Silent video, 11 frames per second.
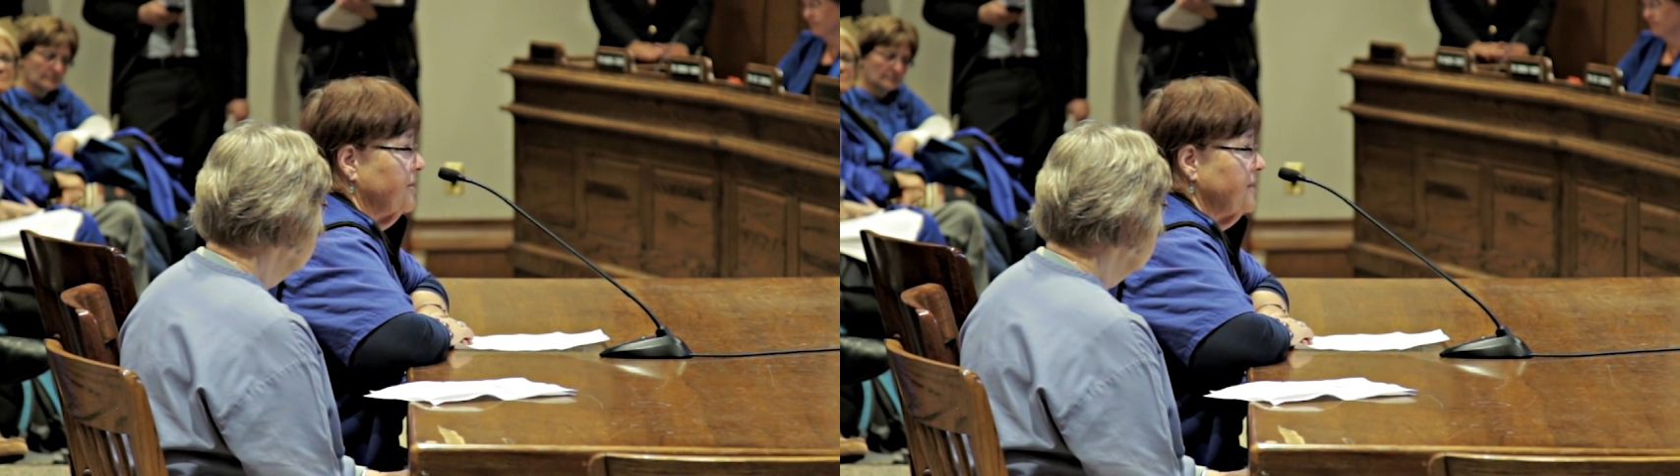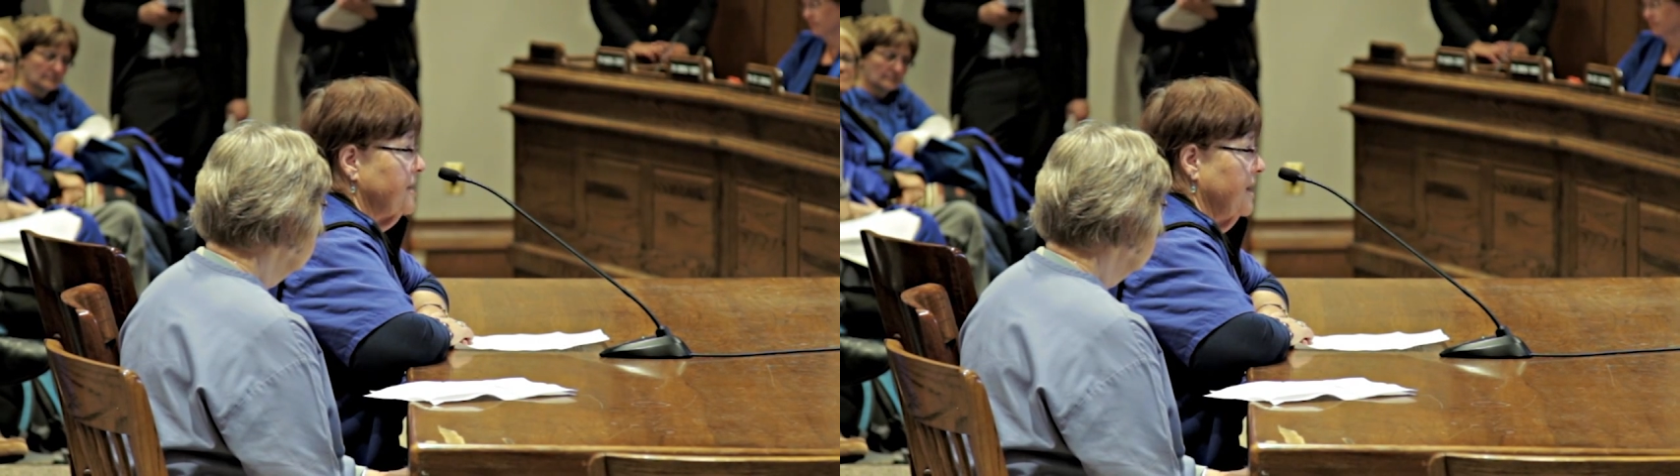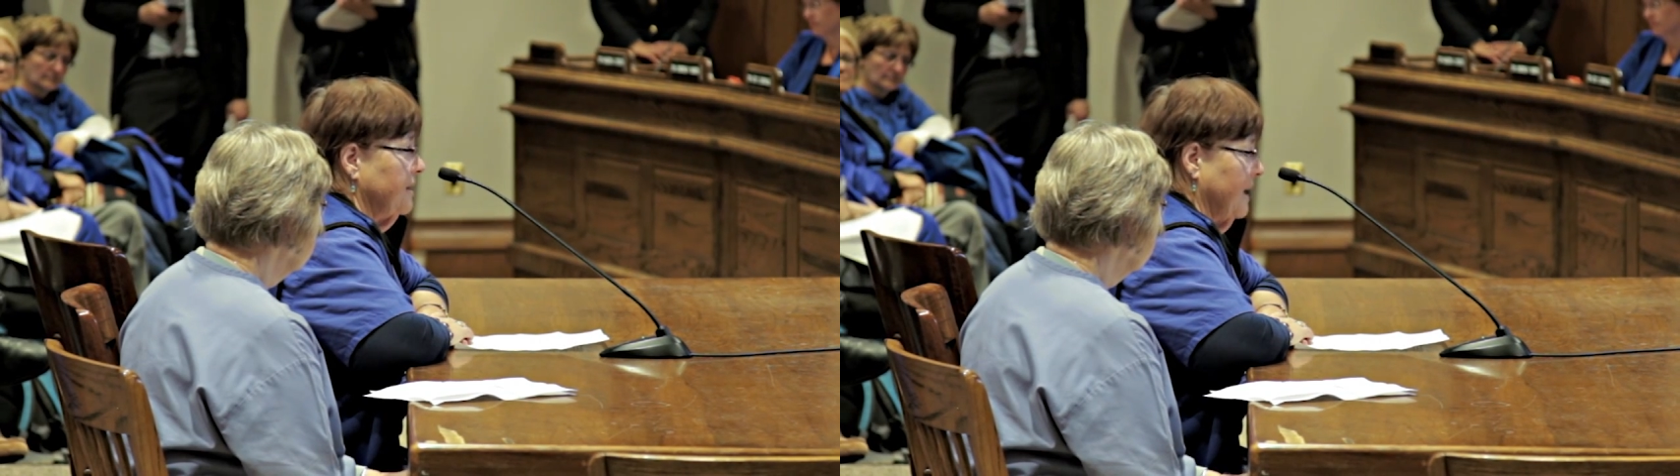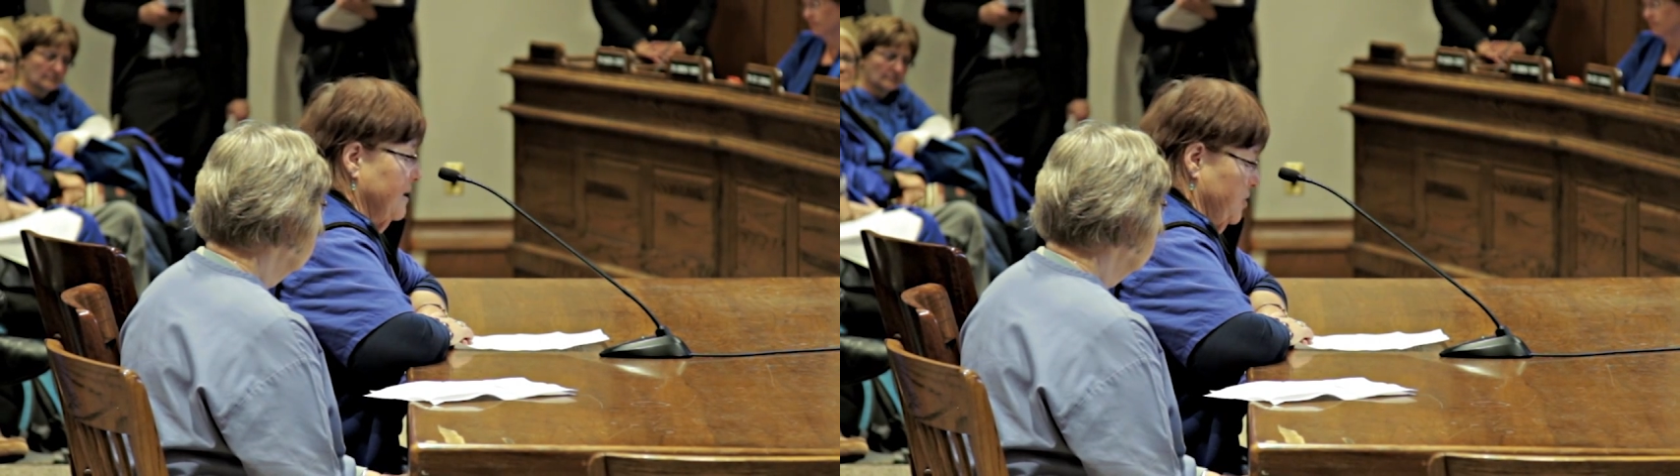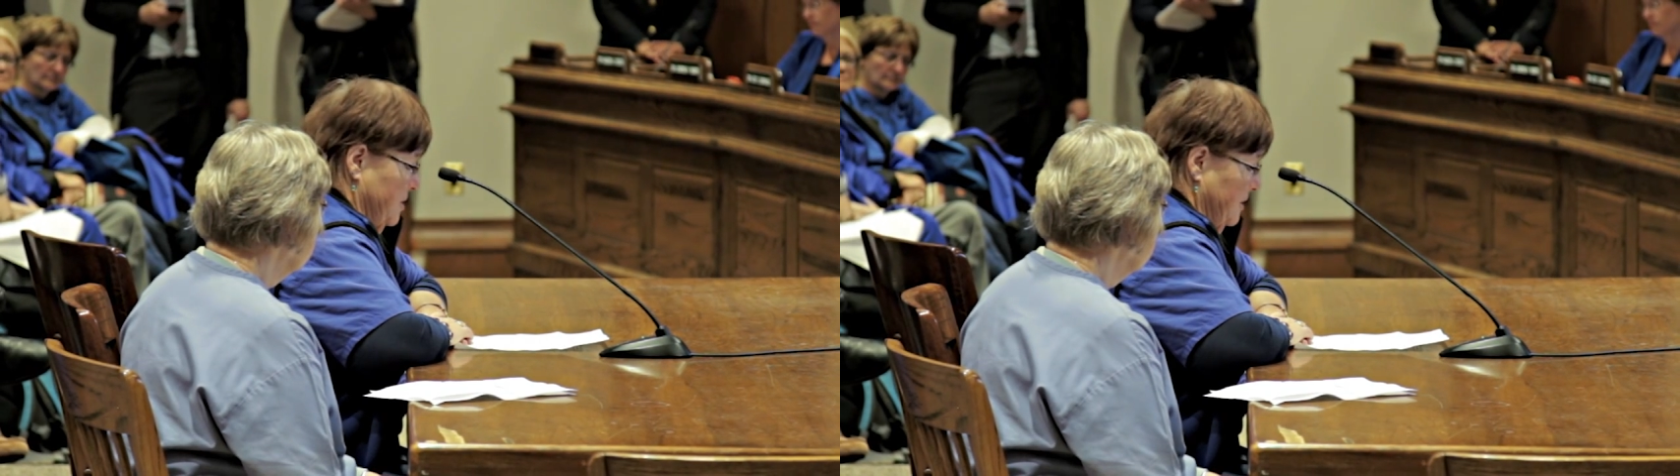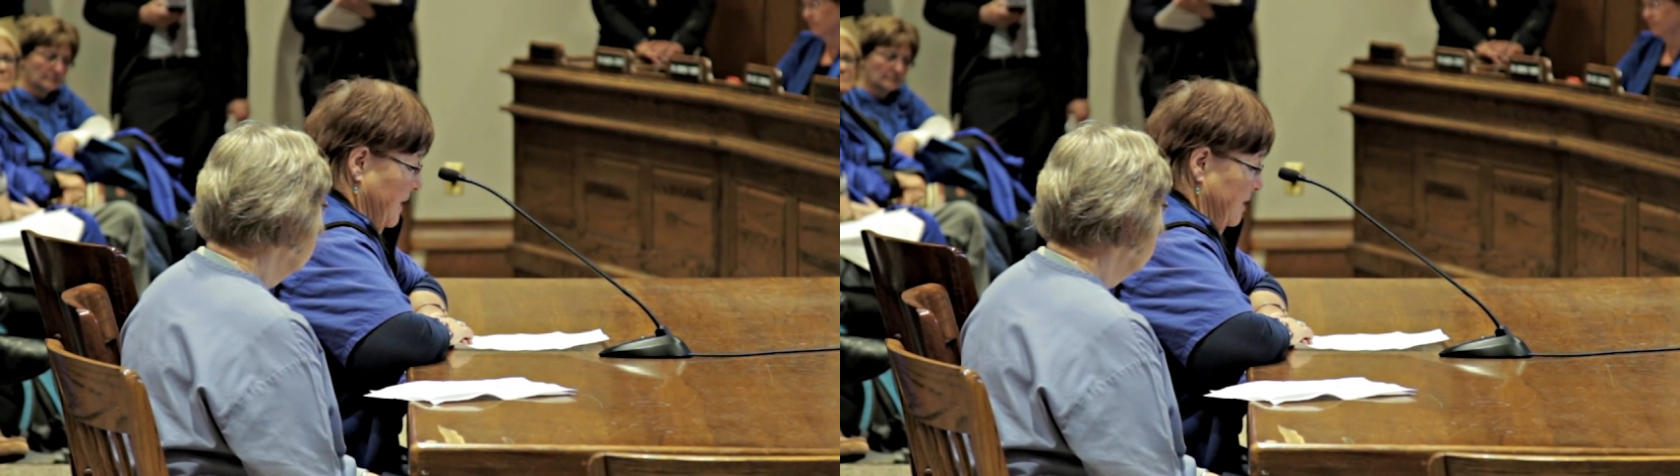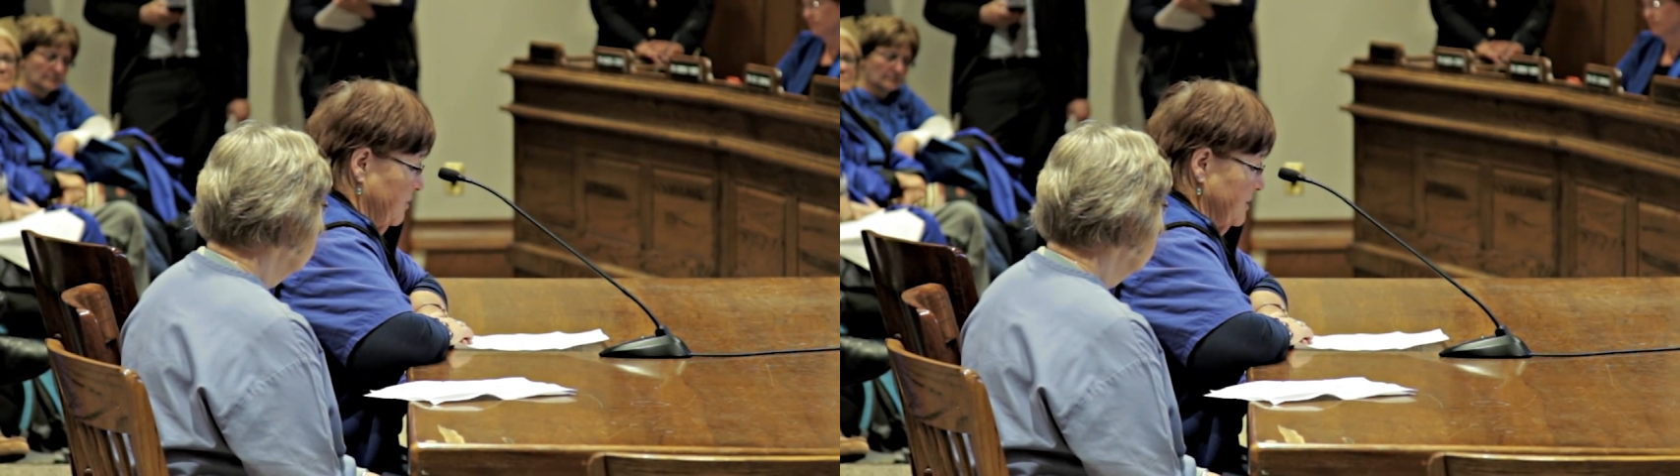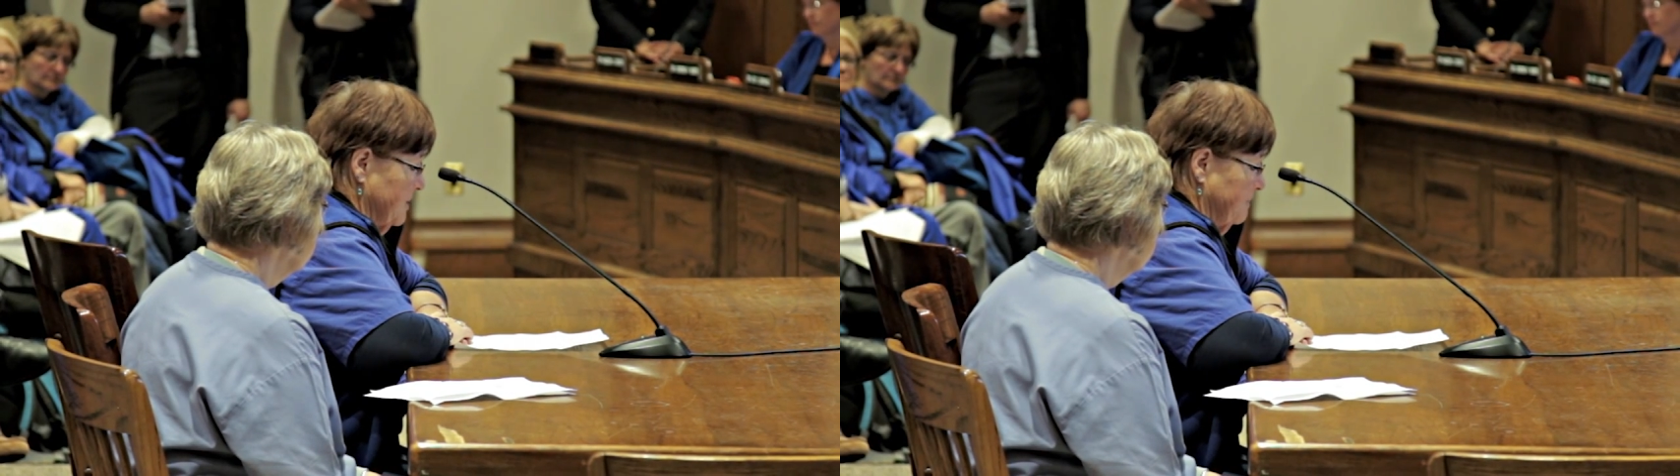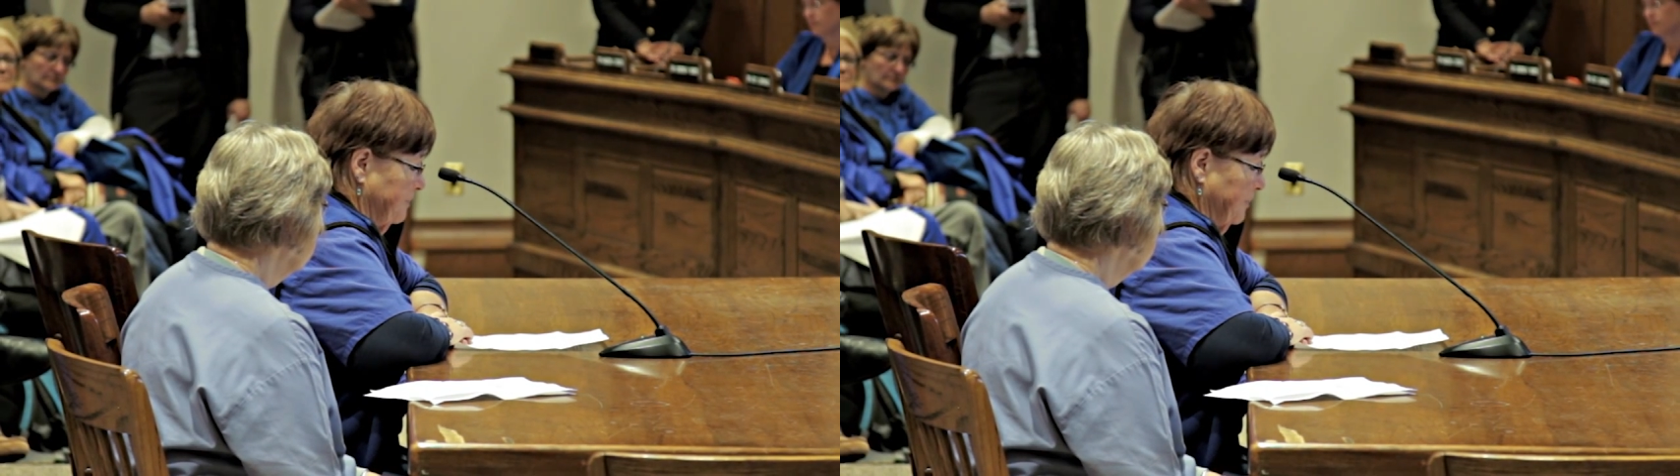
state legislators,